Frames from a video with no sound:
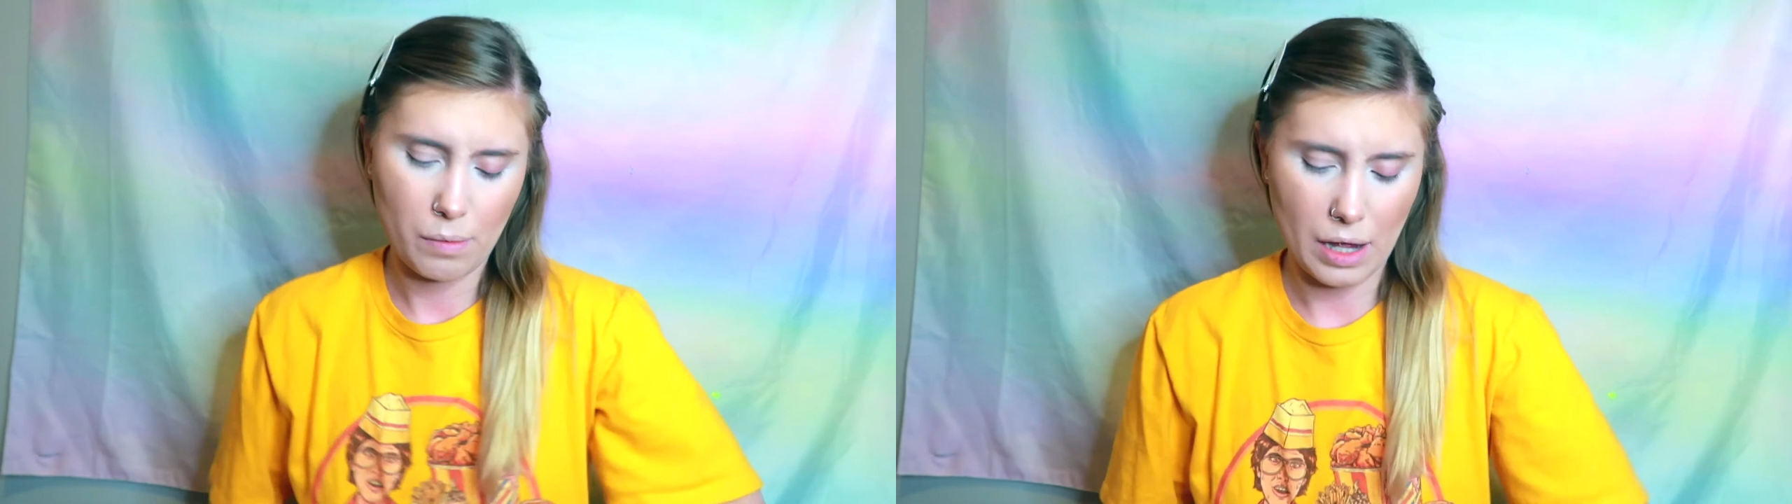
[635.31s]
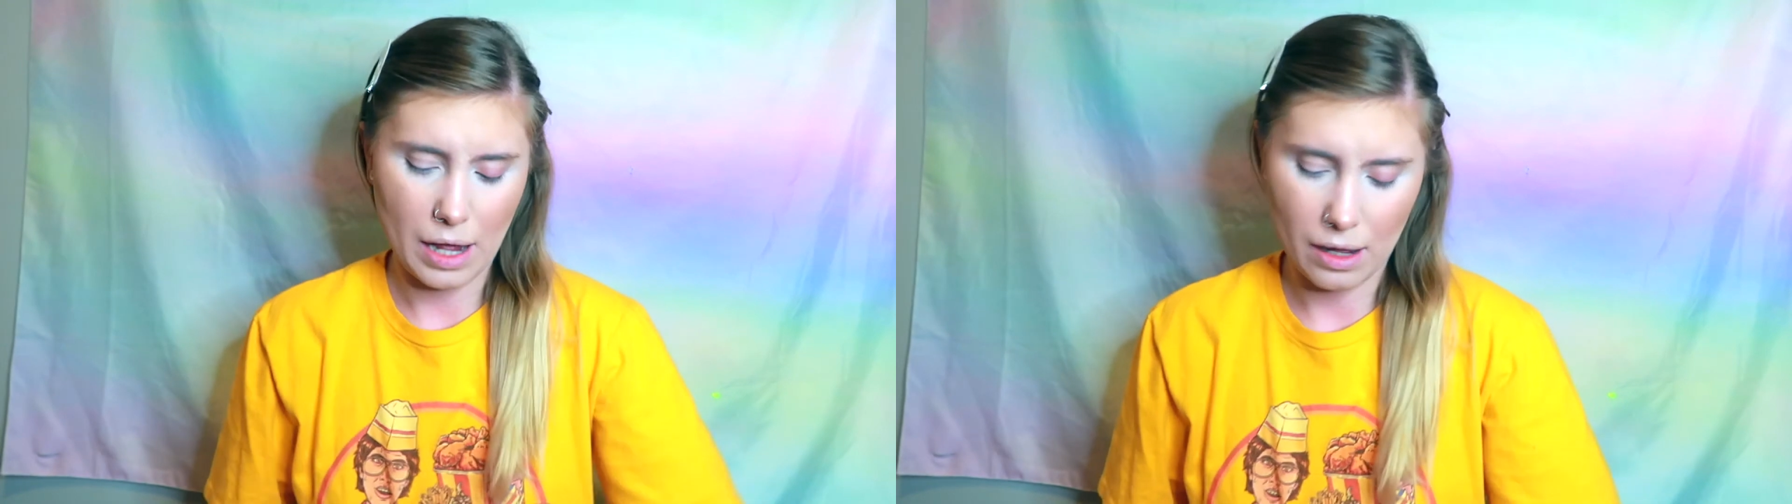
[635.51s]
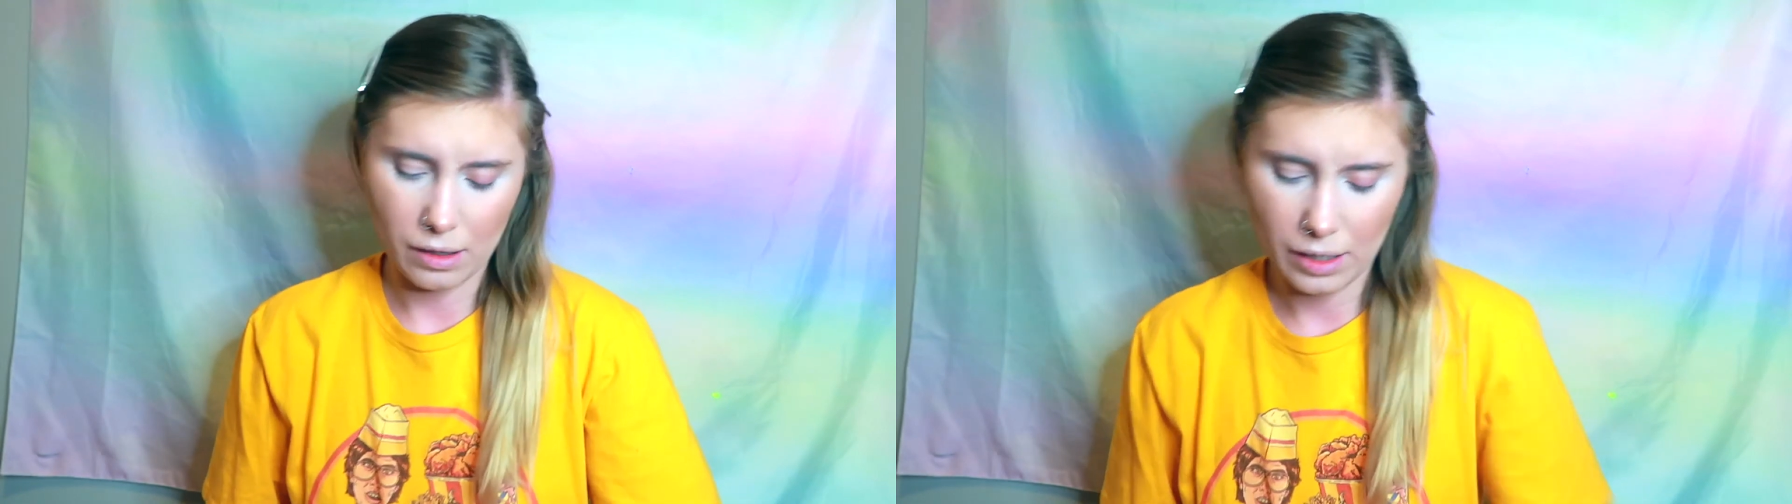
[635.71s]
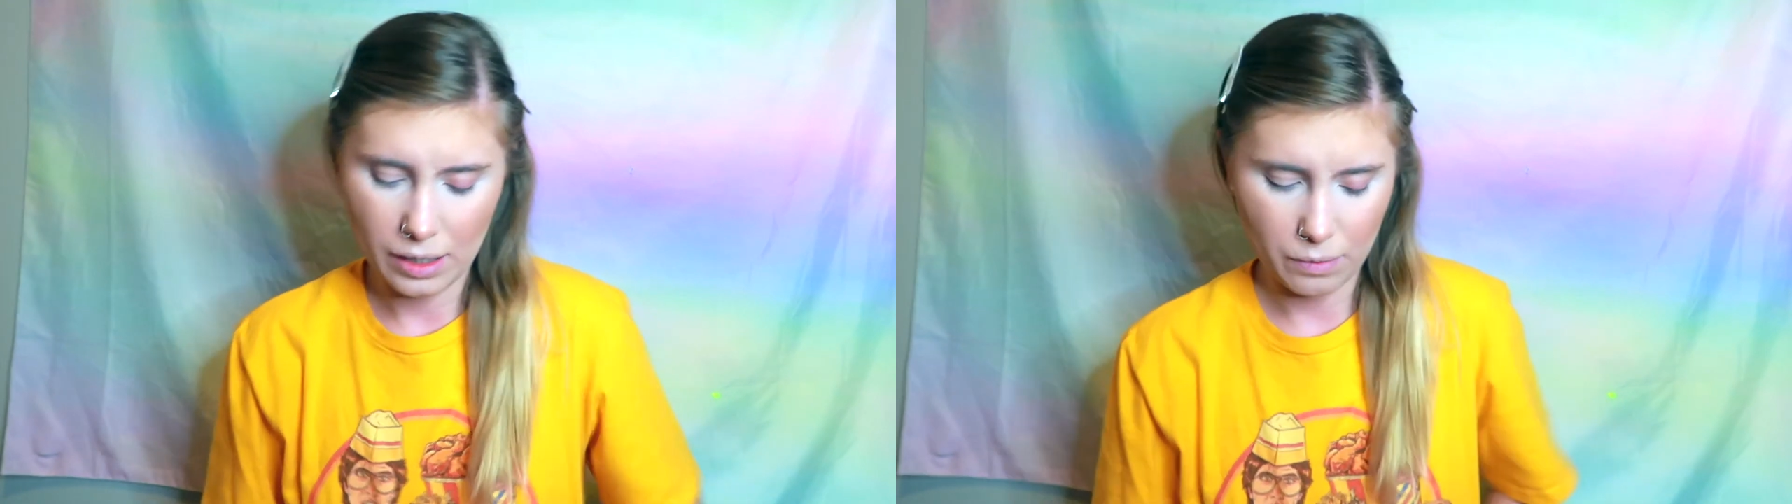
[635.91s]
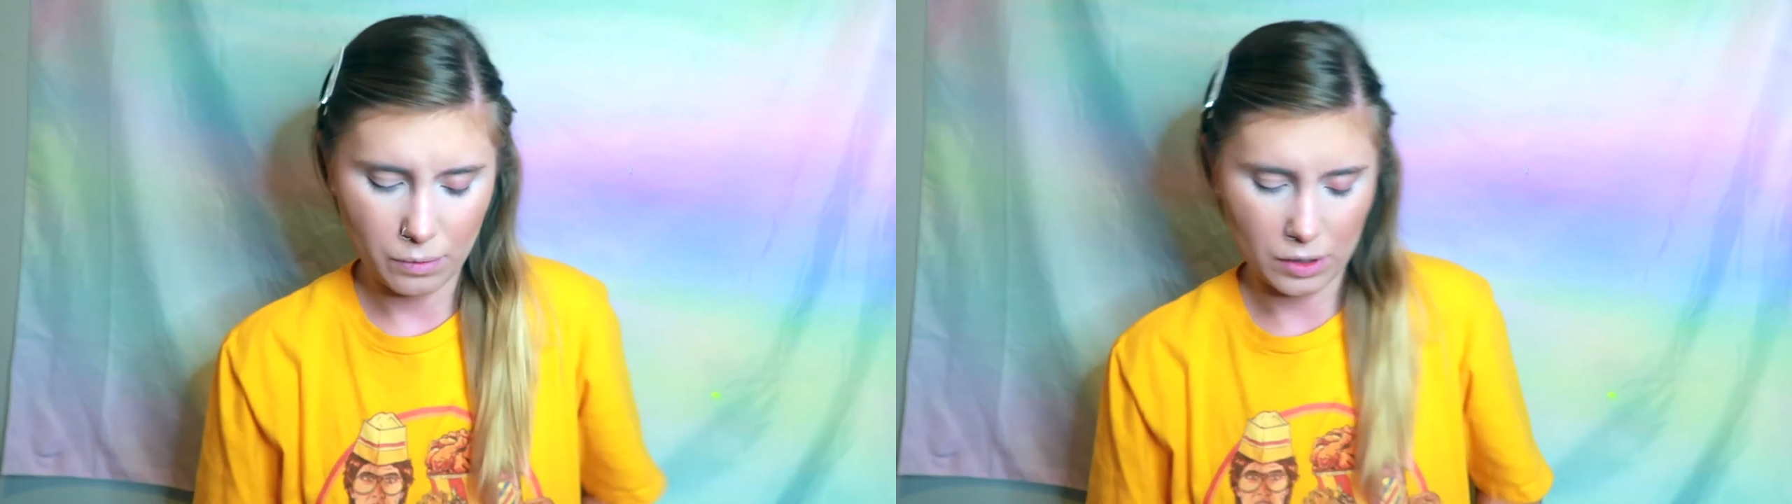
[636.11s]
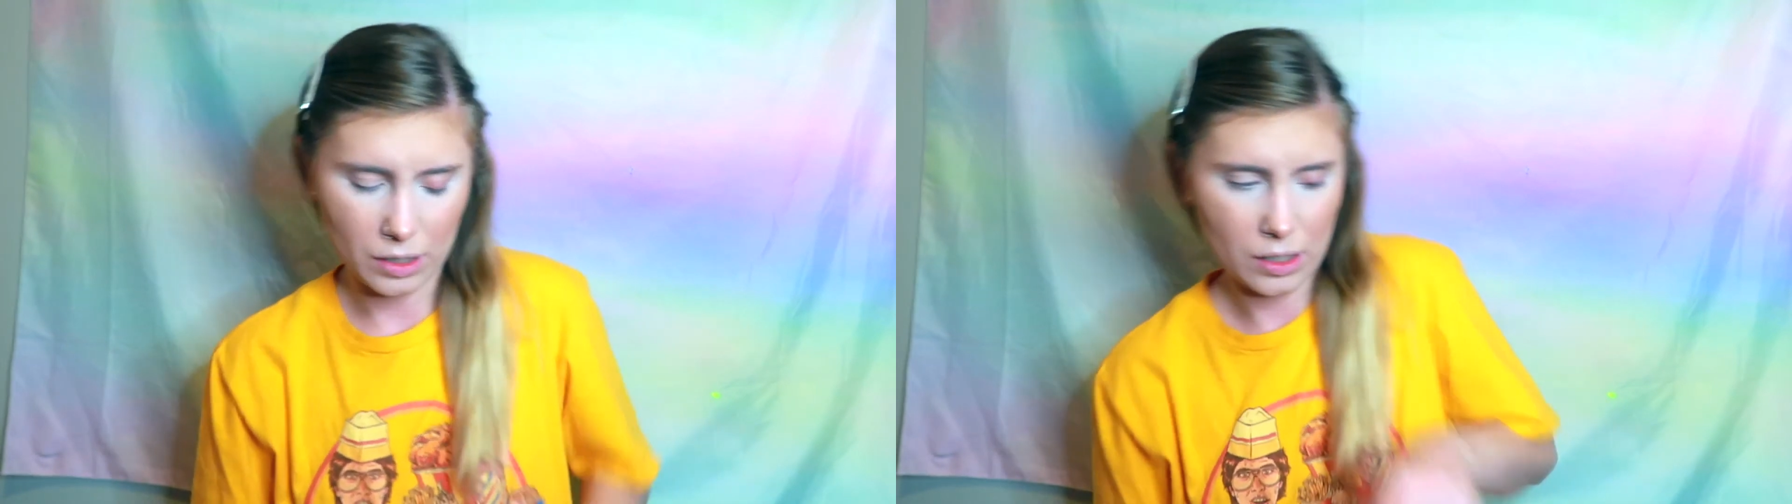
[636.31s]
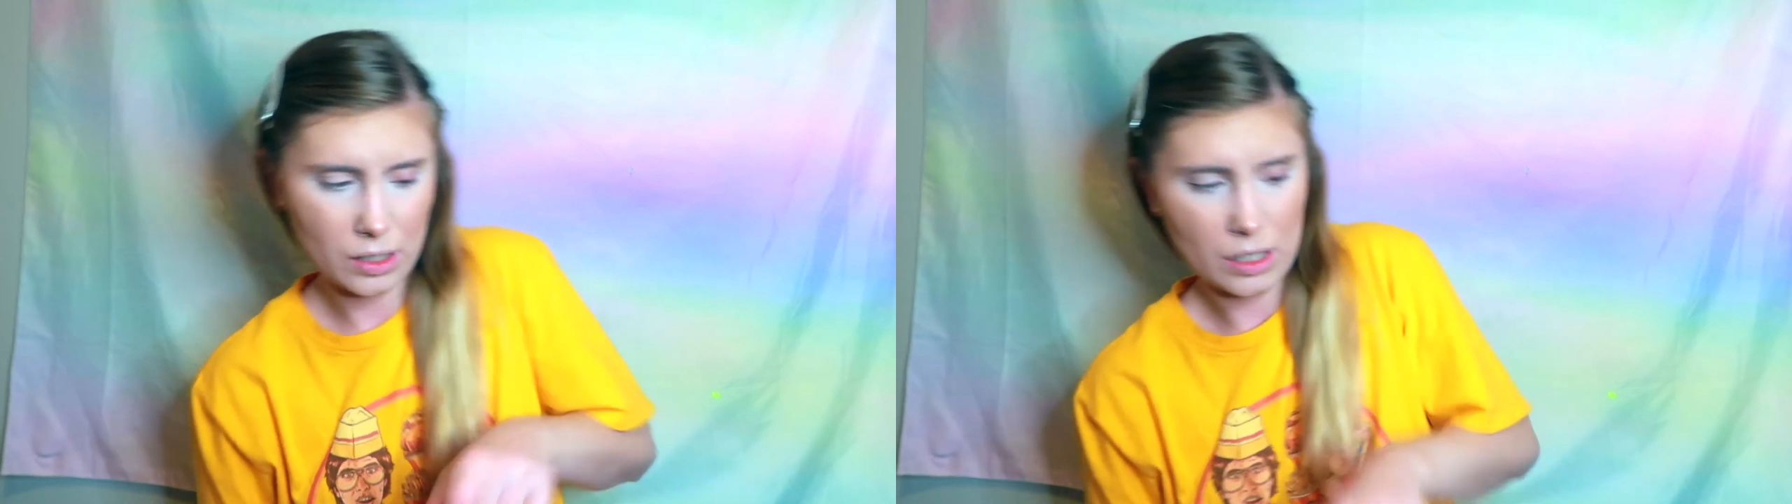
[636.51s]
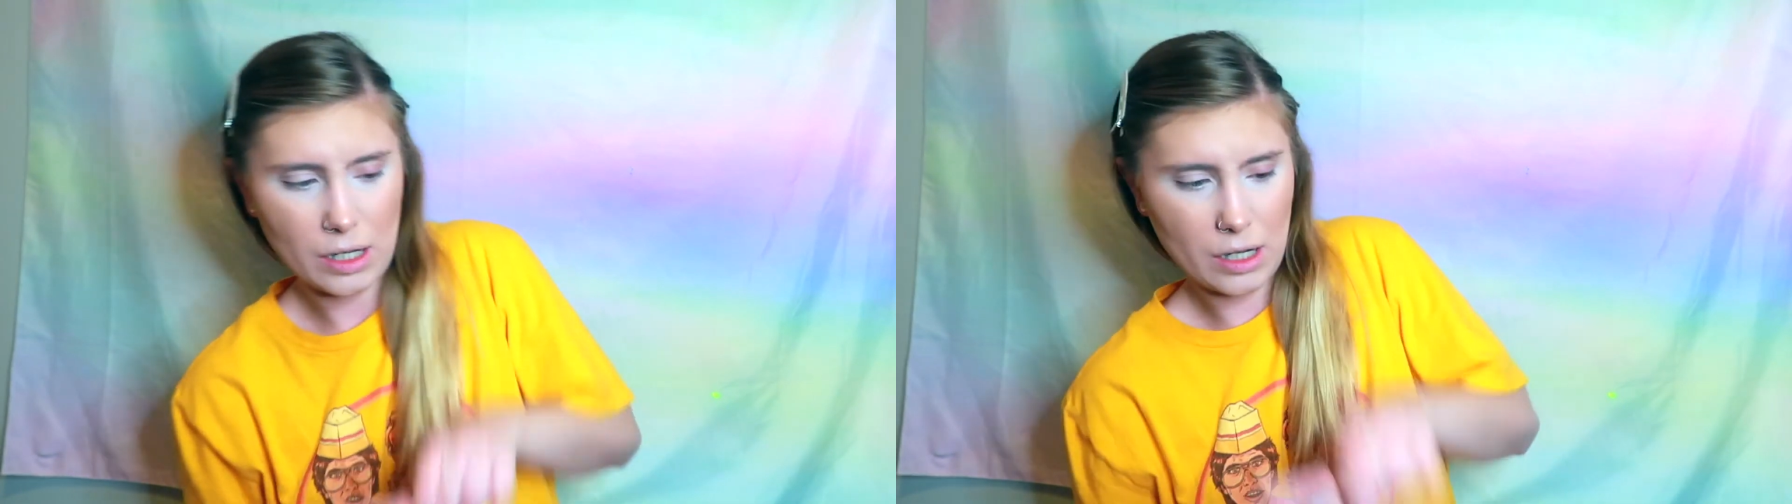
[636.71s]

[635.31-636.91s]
palette. We'll see